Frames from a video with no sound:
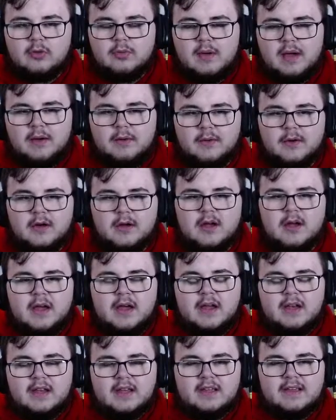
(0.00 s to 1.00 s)
Power
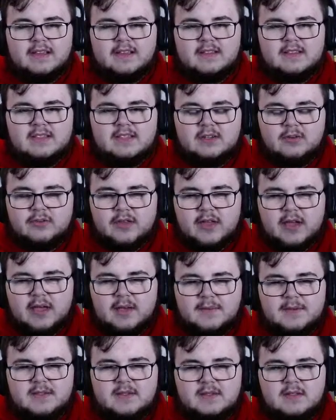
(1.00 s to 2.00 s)
to hit Steel
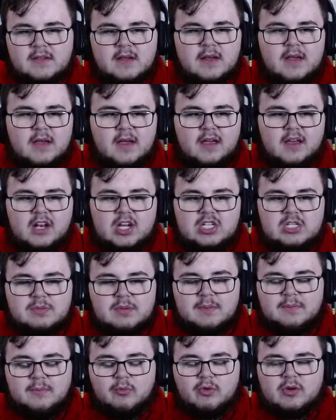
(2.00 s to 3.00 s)
types. Can also be
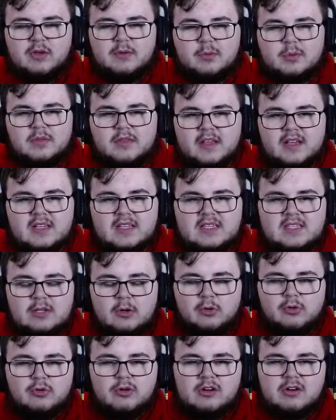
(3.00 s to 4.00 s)
bulky with like
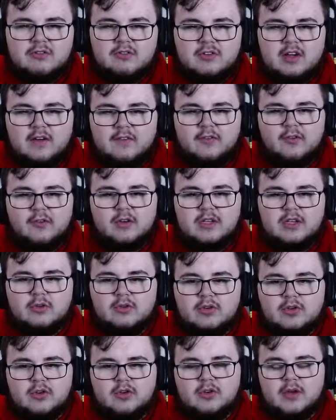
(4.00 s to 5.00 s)
Stealth Rock, Recovery,
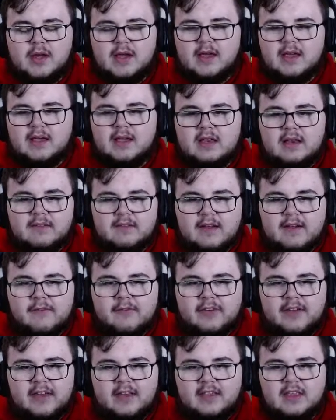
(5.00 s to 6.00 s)
U-turn. Can even have
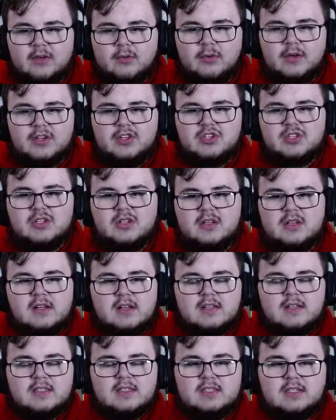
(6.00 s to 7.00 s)
Healing Wish.
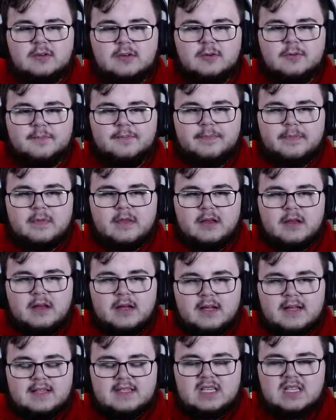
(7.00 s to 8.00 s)
So
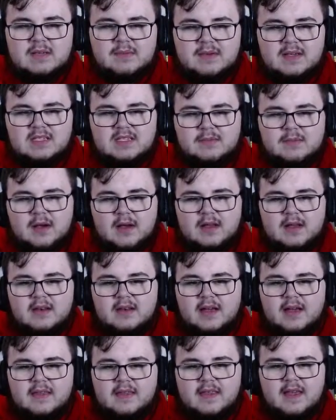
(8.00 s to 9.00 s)
Celebi is a mon
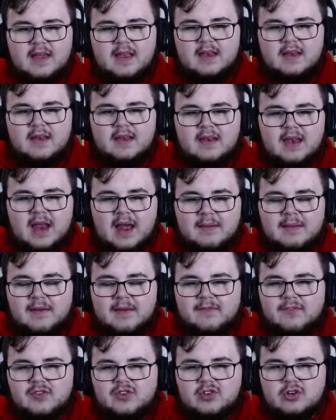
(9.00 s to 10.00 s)
that I'm not
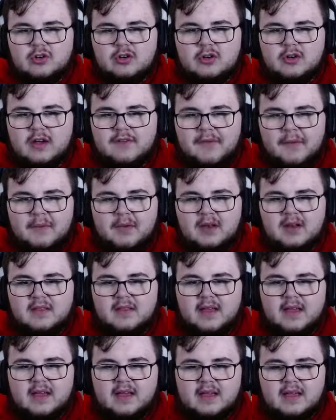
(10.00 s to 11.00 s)
for sure if I'm gonna
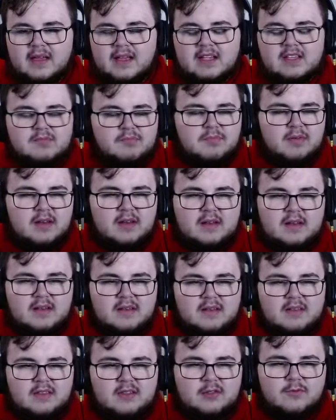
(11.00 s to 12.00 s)
like. But
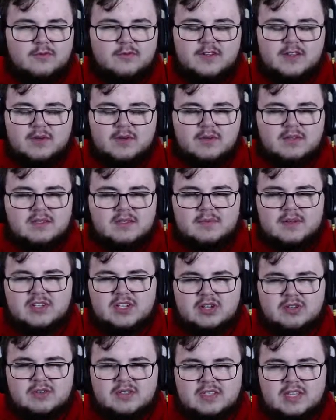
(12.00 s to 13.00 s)
there really wasn't much
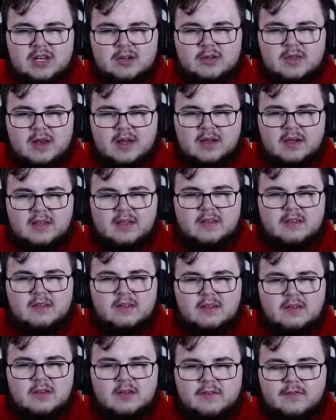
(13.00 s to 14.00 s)
else there that I
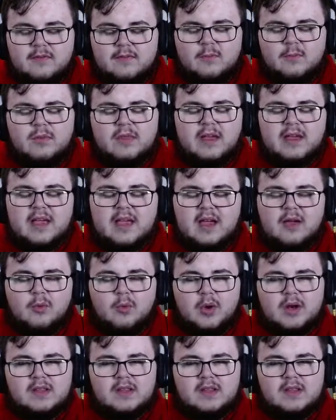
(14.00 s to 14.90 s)
could have like I wanted